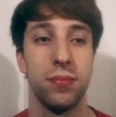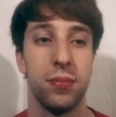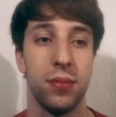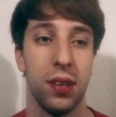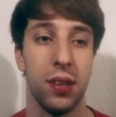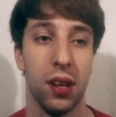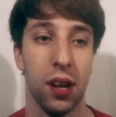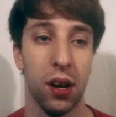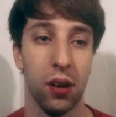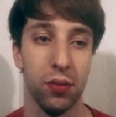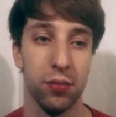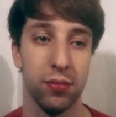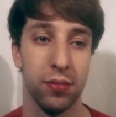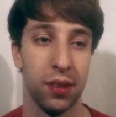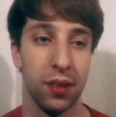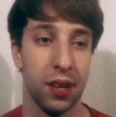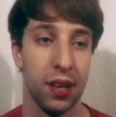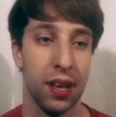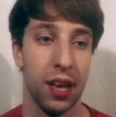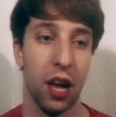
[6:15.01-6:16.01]
you know,
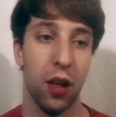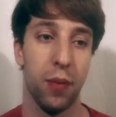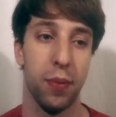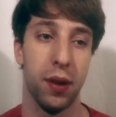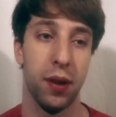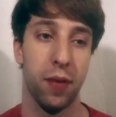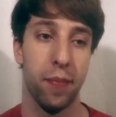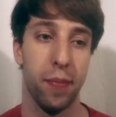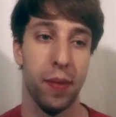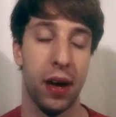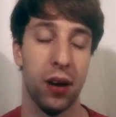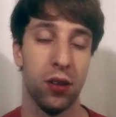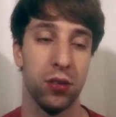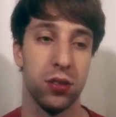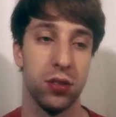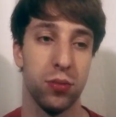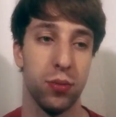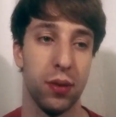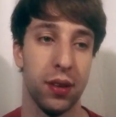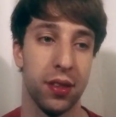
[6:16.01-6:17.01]
helping him
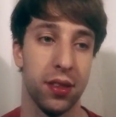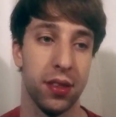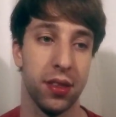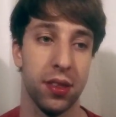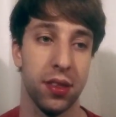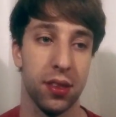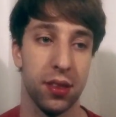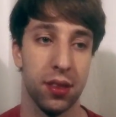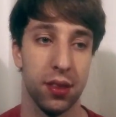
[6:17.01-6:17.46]
out with